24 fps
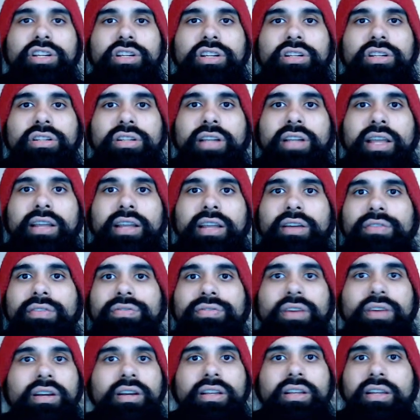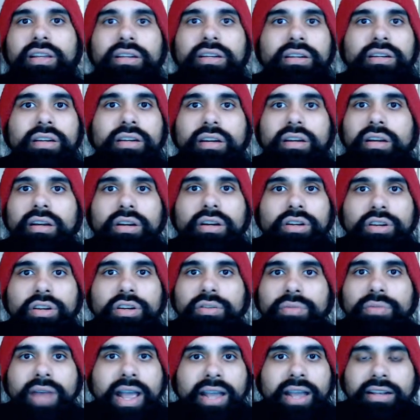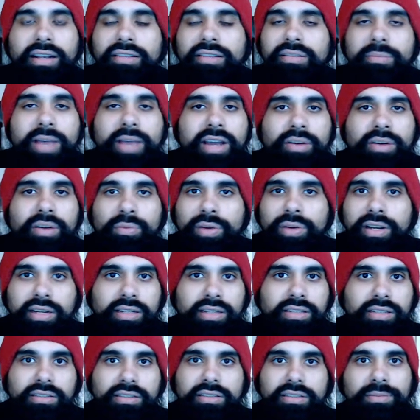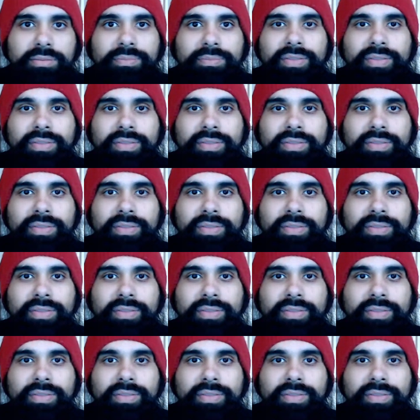like a fucking uh, hood rat. It doesn't matter what it is.